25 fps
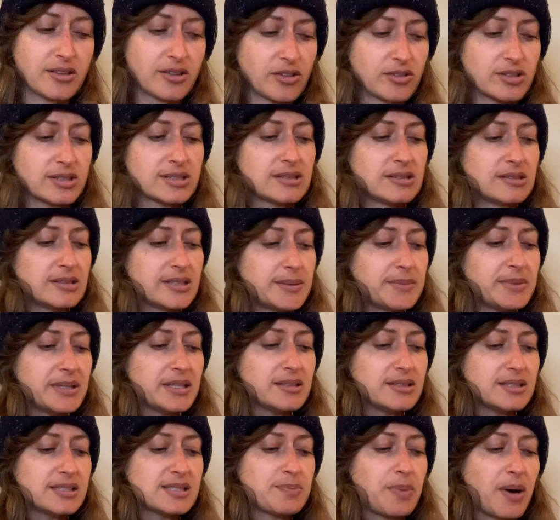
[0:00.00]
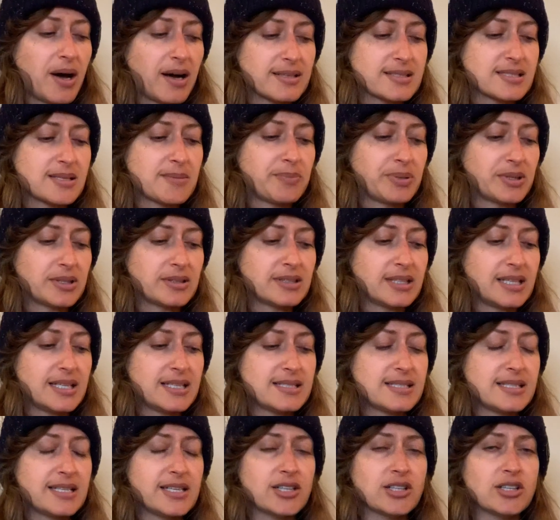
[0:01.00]
there's limitless
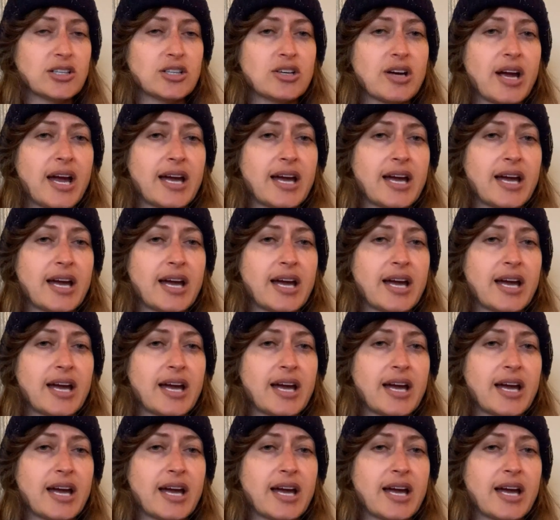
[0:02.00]
possibilities here.